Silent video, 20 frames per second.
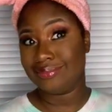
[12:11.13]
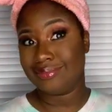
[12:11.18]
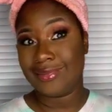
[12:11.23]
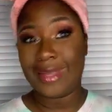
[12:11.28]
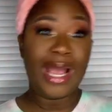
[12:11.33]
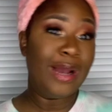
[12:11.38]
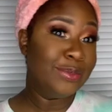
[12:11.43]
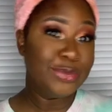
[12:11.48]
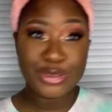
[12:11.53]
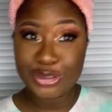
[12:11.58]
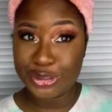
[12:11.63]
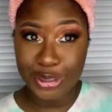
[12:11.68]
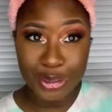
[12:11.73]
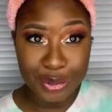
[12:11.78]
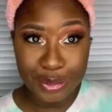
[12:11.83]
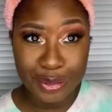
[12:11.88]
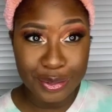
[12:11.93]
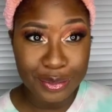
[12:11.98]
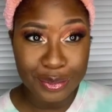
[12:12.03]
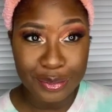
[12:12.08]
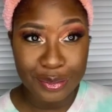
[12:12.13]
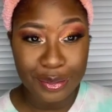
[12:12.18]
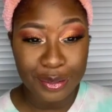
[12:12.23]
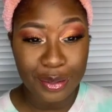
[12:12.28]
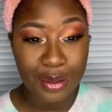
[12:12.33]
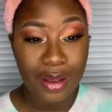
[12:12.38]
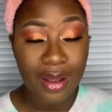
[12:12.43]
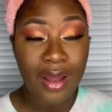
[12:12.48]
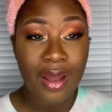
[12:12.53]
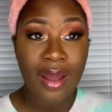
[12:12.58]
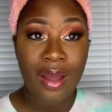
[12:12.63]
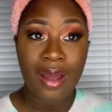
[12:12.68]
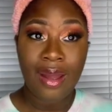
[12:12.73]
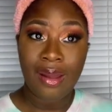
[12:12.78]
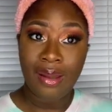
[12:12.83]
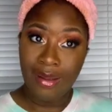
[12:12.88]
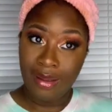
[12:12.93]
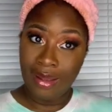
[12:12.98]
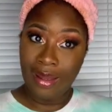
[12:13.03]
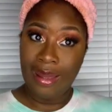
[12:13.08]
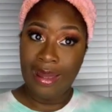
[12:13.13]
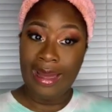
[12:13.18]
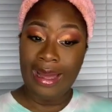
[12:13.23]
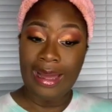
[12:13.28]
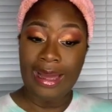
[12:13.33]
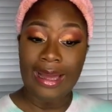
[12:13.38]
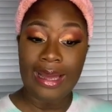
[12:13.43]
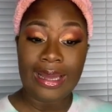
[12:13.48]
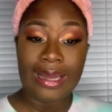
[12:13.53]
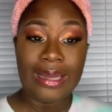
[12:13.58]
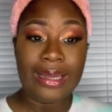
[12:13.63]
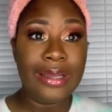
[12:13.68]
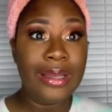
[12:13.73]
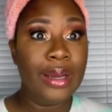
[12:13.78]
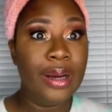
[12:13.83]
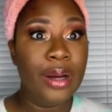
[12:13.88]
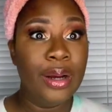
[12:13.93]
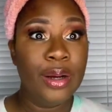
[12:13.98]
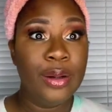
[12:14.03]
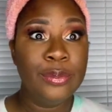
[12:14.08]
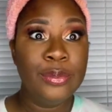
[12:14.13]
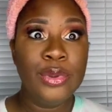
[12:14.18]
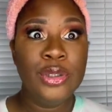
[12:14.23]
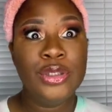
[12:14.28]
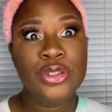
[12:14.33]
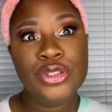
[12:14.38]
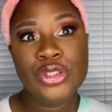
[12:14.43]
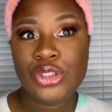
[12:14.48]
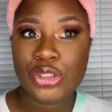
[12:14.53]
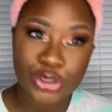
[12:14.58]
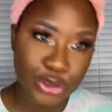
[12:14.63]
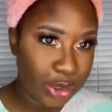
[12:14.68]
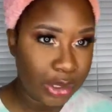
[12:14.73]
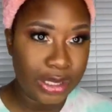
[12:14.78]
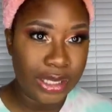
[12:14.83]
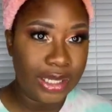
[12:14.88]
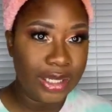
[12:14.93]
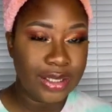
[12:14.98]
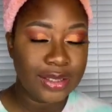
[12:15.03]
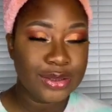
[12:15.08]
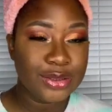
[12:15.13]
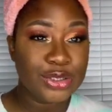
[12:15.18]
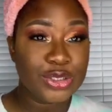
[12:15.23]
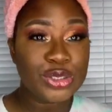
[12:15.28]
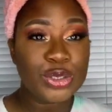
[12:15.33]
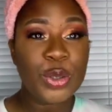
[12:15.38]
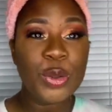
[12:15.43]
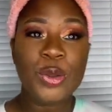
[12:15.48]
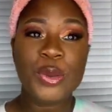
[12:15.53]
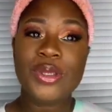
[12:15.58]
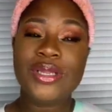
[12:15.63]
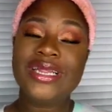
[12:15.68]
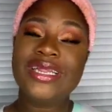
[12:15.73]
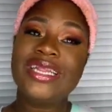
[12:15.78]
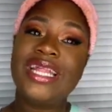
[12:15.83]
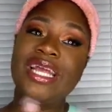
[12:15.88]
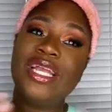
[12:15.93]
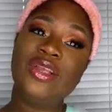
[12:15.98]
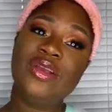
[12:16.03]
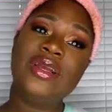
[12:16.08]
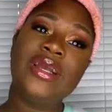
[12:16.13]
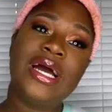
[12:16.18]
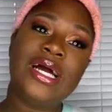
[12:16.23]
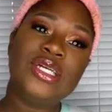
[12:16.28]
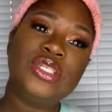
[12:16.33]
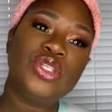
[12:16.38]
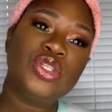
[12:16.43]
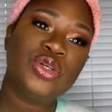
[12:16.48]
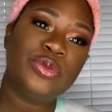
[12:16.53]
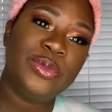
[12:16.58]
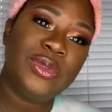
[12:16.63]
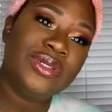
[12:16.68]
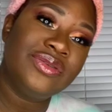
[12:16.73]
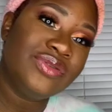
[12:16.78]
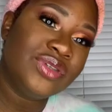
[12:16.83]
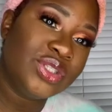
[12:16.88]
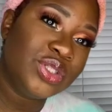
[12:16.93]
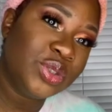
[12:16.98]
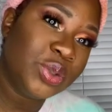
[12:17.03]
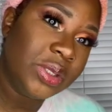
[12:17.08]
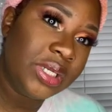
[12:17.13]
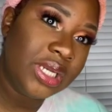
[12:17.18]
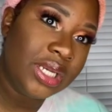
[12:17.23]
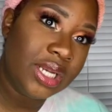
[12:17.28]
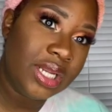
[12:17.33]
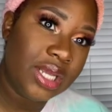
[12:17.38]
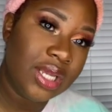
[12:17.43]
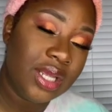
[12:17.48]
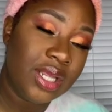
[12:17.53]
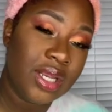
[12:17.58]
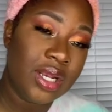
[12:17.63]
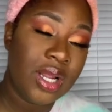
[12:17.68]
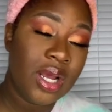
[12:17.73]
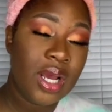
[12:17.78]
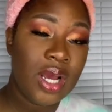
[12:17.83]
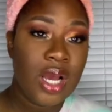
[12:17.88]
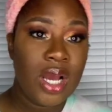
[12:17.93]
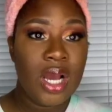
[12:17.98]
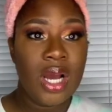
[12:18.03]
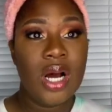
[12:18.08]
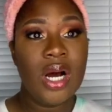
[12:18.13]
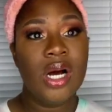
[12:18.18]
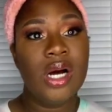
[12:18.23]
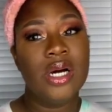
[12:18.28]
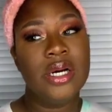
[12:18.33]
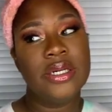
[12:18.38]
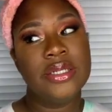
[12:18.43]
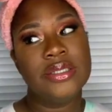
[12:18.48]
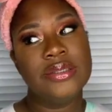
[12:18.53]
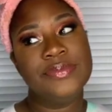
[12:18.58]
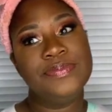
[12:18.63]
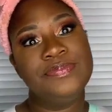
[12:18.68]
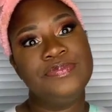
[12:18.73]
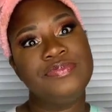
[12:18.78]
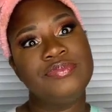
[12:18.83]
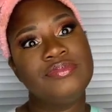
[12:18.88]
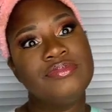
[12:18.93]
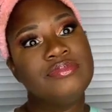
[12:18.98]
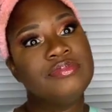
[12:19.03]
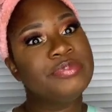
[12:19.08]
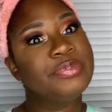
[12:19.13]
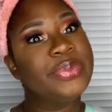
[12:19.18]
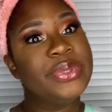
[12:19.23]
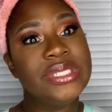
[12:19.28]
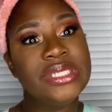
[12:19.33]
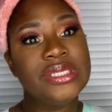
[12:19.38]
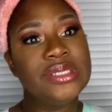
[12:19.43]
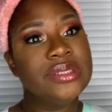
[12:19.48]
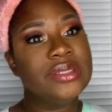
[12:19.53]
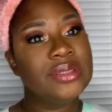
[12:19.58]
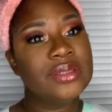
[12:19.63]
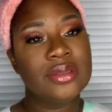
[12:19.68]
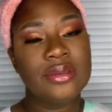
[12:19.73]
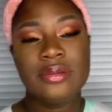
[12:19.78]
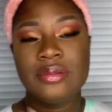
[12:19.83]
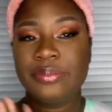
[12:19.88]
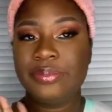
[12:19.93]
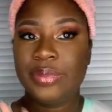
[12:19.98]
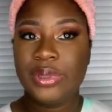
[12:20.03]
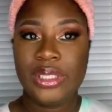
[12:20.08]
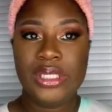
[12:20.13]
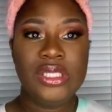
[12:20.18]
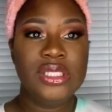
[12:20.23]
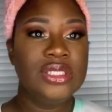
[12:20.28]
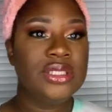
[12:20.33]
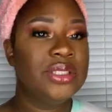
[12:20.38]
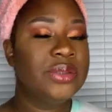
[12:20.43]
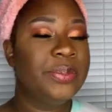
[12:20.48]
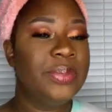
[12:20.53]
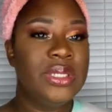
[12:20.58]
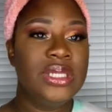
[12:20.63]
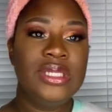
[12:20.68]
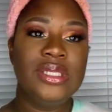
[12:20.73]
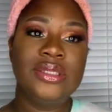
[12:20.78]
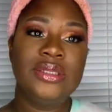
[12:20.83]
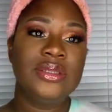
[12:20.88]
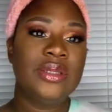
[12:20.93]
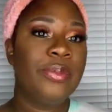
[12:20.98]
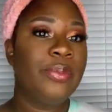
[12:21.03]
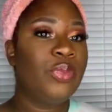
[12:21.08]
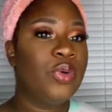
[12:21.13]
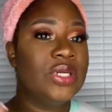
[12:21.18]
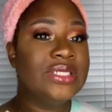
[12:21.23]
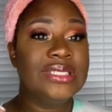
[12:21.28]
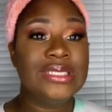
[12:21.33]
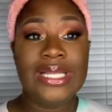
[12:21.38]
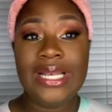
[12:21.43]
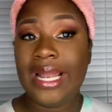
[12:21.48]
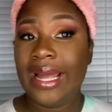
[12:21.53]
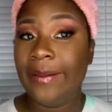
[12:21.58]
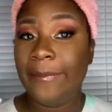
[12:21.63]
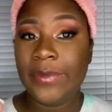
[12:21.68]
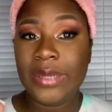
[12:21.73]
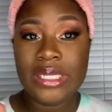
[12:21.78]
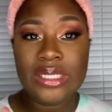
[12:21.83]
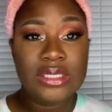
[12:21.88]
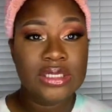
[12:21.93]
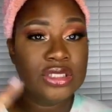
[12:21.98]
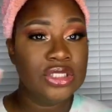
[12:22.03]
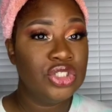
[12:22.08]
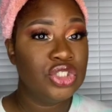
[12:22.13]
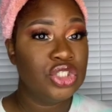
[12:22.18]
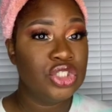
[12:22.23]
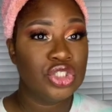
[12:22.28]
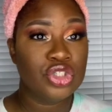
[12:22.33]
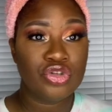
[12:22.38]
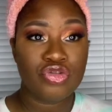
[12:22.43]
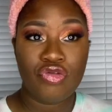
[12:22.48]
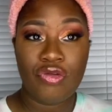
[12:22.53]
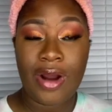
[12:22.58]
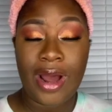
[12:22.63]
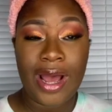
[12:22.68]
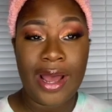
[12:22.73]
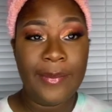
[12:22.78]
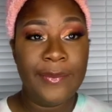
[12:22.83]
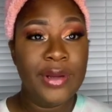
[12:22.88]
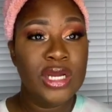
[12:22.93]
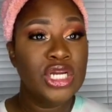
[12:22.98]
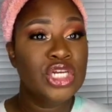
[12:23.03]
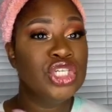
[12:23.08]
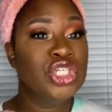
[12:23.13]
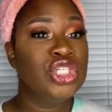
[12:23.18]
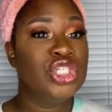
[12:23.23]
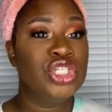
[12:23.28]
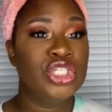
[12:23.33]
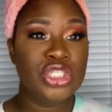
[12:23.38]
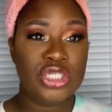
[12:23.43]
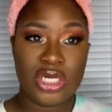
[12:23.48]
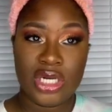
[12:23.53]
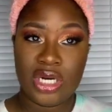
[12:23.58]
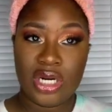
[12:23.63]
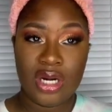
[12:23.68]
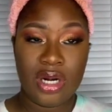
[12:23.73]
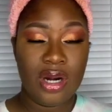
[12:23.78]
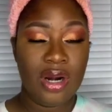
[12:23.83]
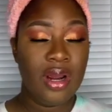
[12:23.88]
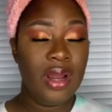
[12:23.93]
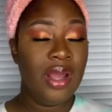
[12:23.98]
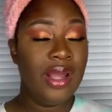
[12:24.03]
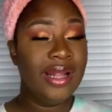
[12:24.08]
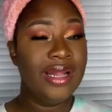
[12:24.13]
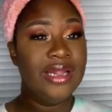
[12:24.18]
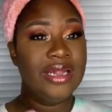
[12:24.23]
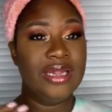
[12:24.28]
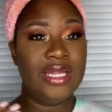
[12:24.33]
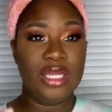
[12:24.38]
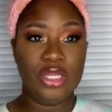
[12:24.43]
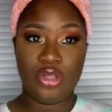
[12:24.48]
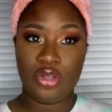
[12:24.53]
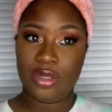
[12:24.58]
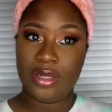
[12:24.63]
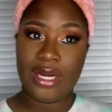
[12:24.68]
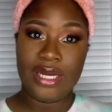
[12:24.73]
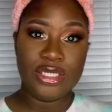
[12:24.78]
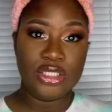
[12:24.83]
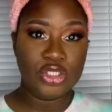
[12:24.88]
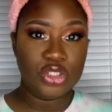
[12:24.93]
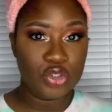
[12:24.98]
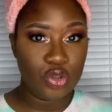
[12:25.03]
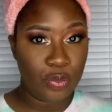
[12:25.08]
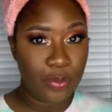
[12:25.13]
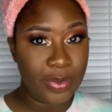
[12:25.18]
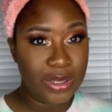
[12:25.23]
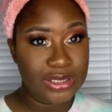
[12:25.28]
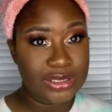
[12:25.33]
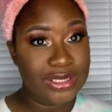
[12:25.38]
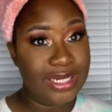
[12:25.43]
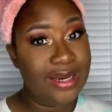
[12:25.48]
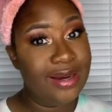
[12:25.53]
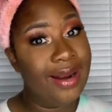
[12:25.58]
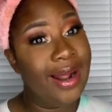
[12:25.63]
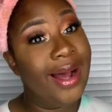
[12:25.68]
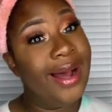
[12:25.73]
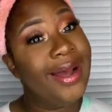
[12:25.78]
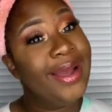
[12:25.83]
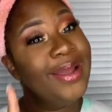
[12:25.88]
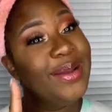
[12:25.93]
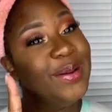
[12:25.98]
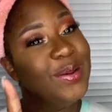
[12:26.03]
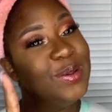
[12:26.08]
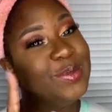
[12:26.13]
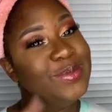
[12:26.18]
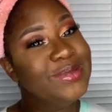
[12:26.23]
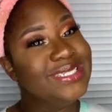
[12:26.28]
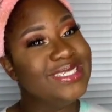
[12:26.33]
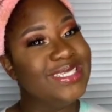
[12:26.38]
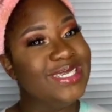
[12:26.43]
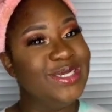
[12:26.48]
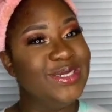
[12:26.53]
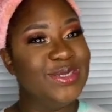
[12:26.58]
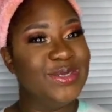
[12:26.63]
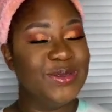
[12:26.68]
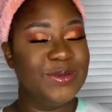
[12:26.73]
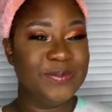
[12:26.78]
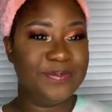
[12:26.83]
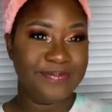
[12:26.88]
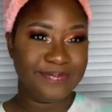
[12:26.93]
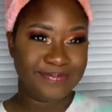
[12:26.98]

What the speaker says: I'm shook. I shook it. So thank you guys so much for tuning in. Please press the like button, subscribe, share. Thank you guys so much, and I hope to see you soon.